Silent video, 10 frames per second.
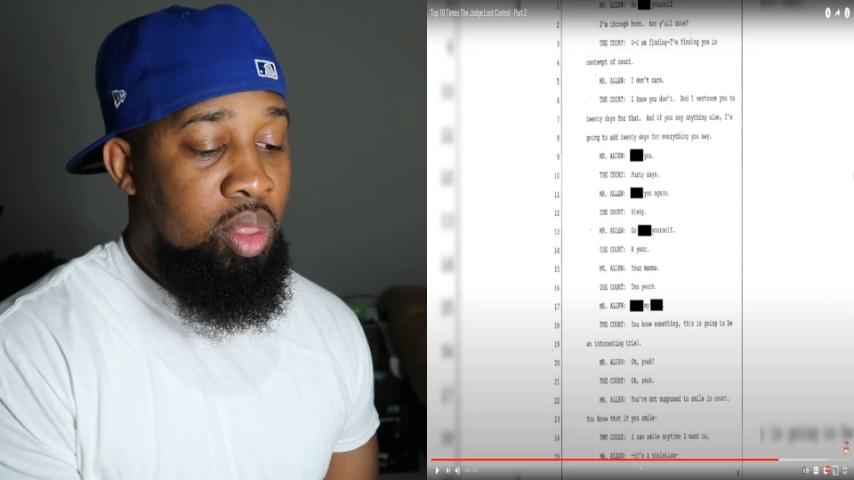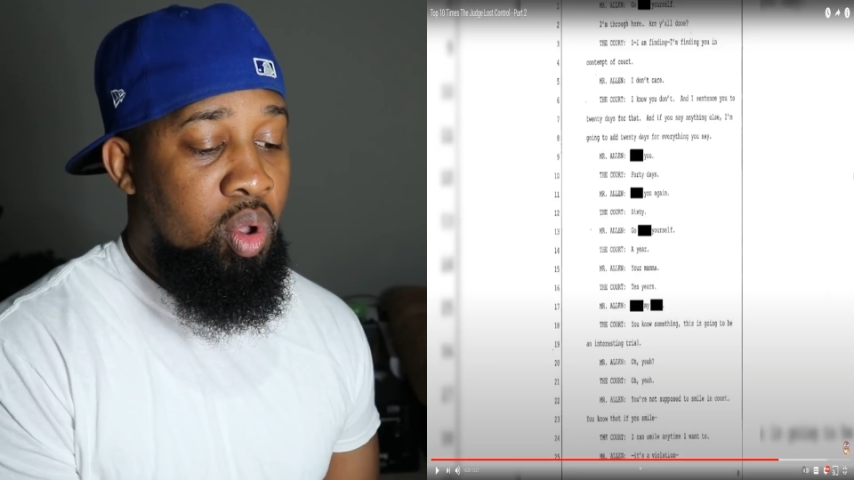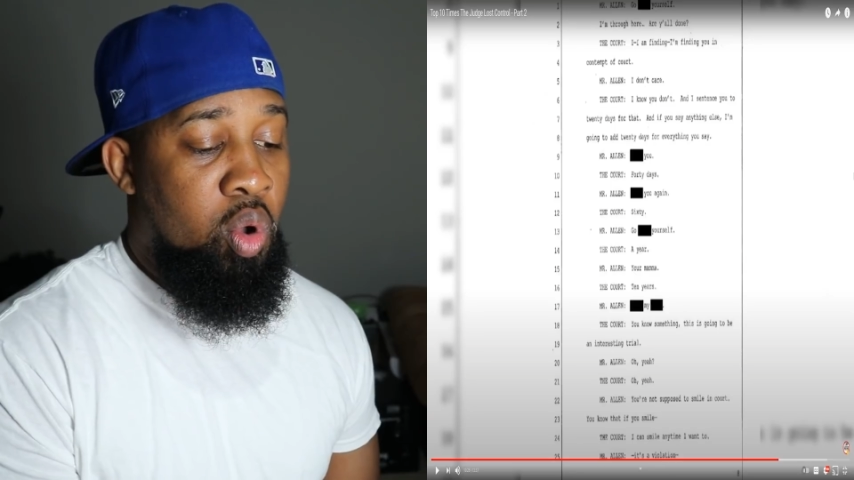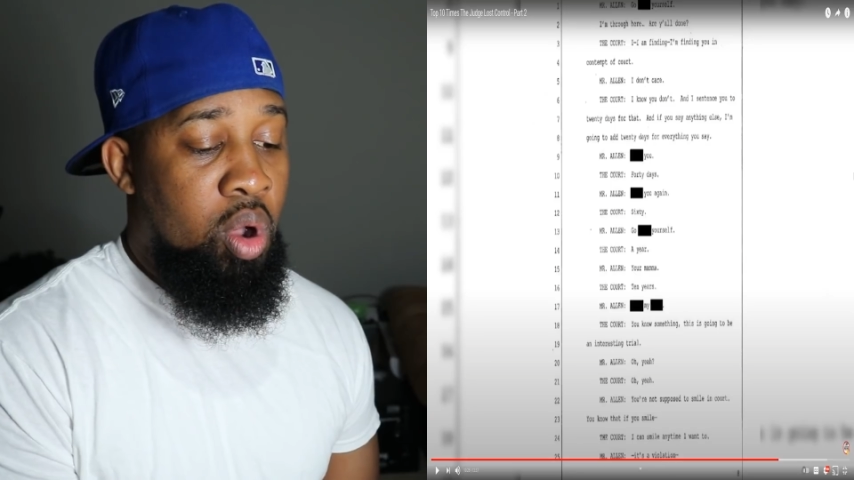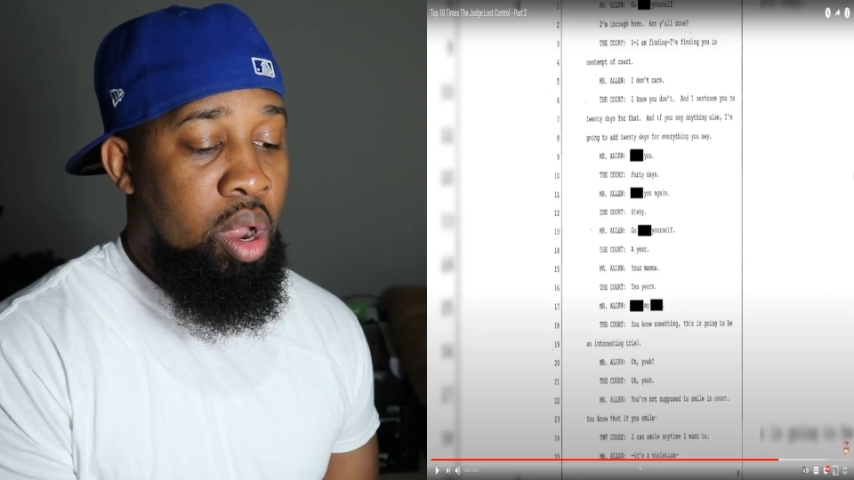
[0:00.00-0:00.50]
the
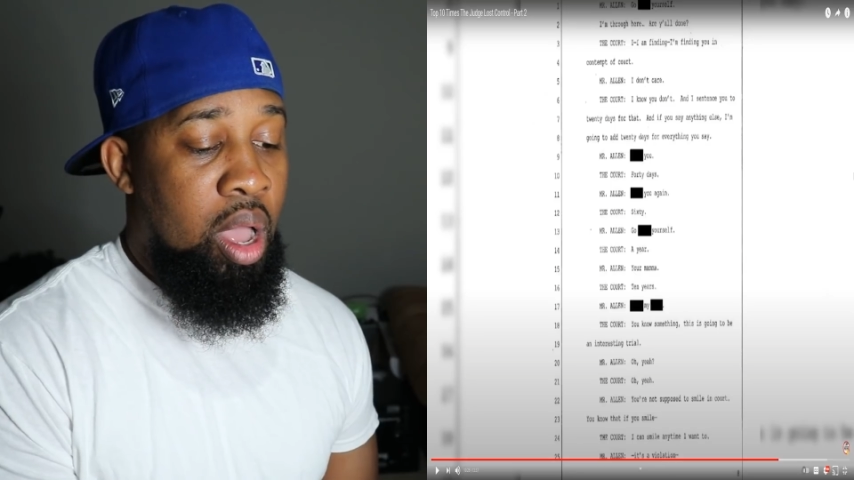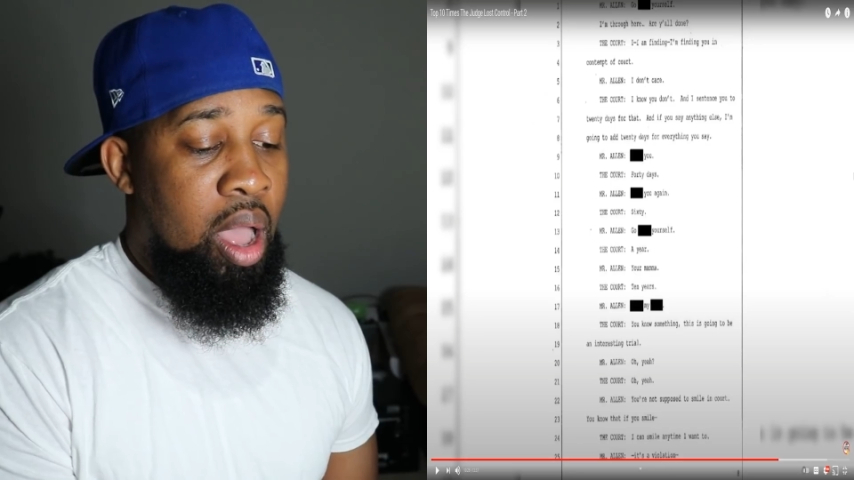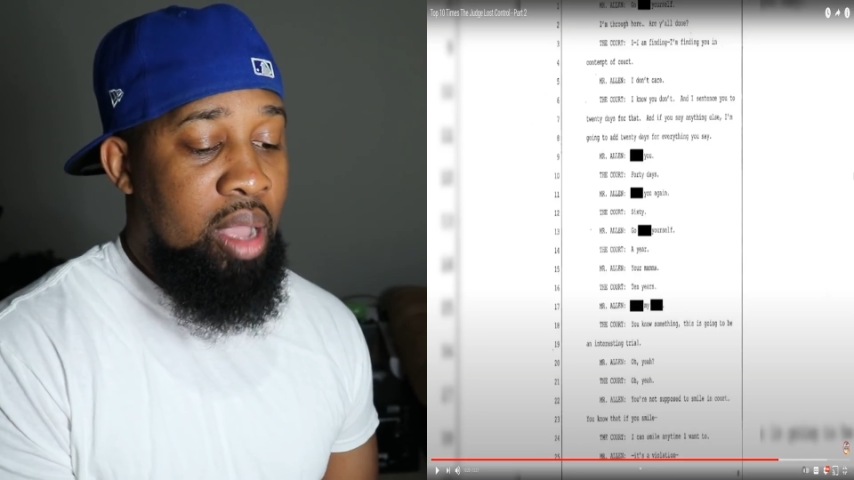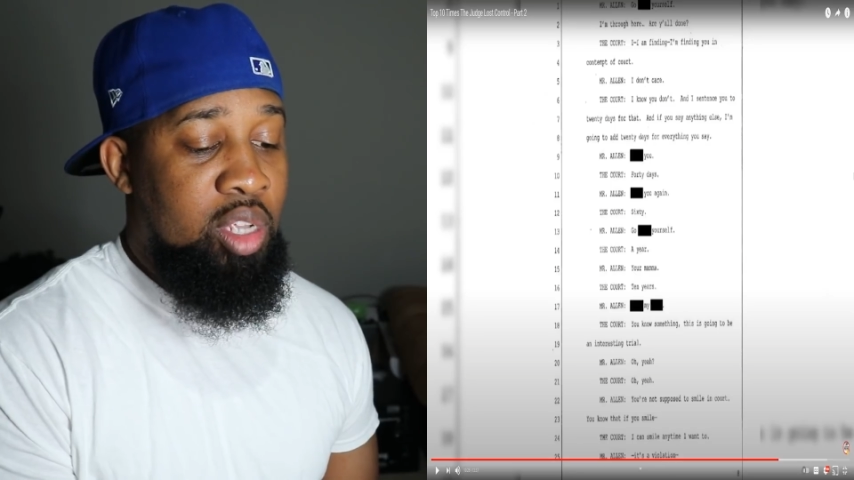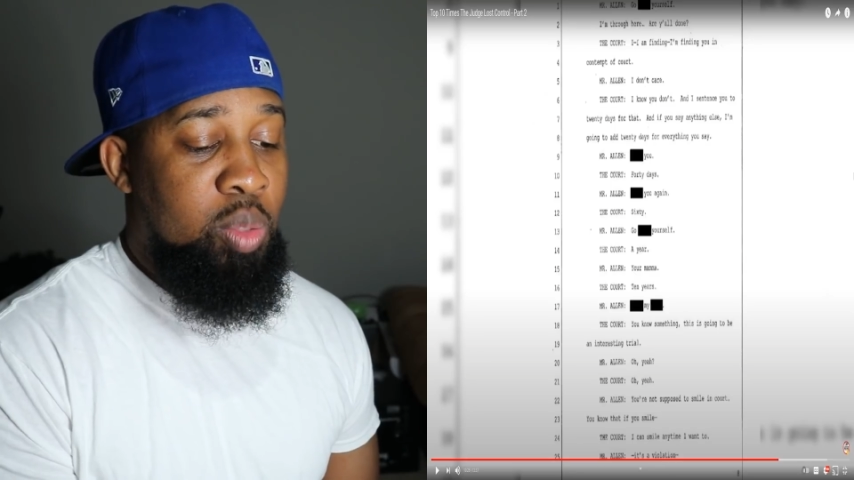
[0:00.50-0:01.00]
court,
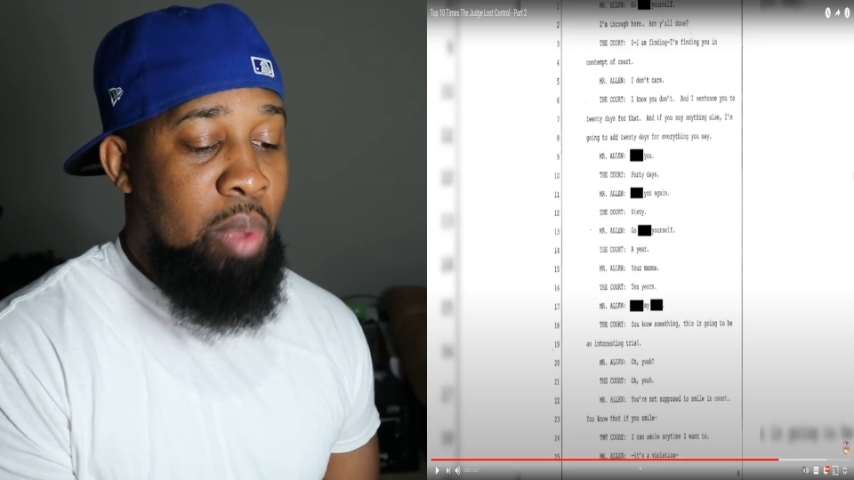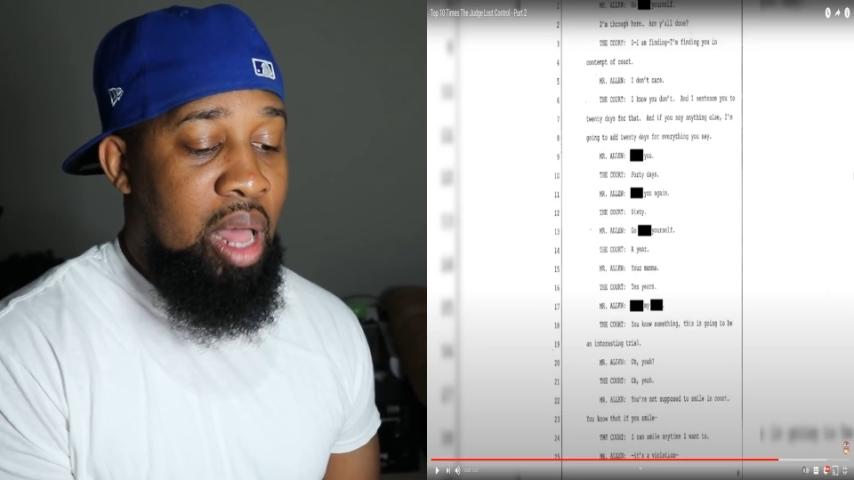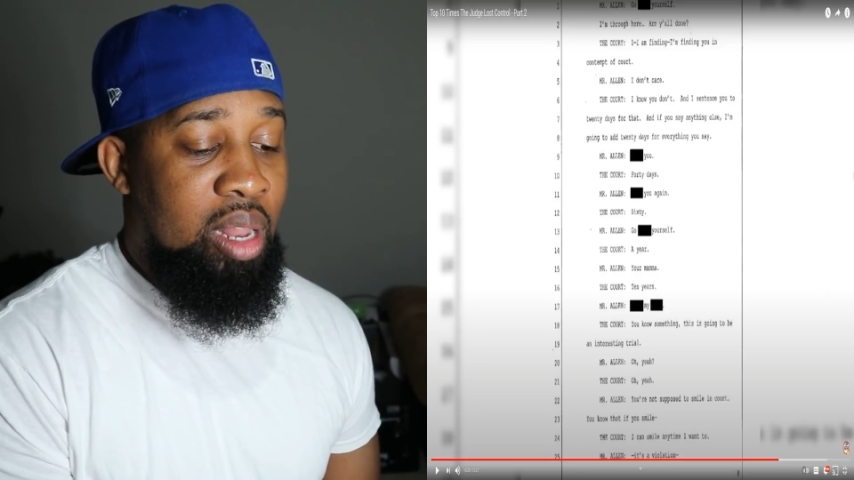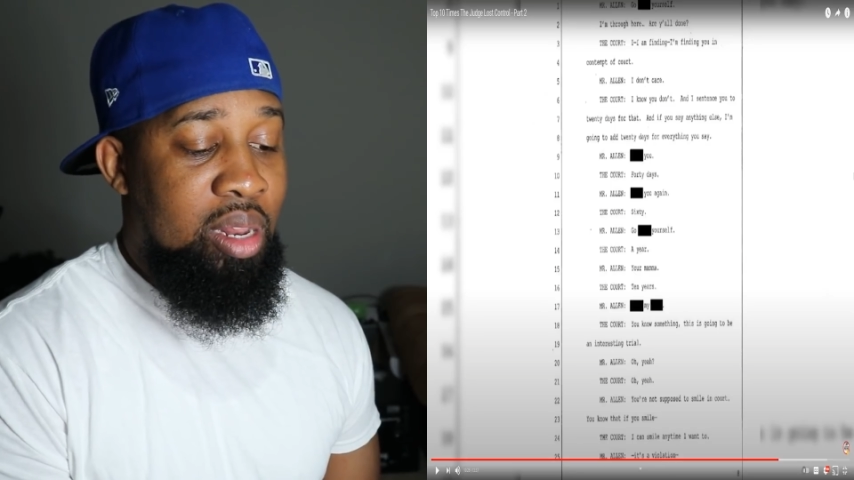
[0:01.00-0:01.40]
I can smile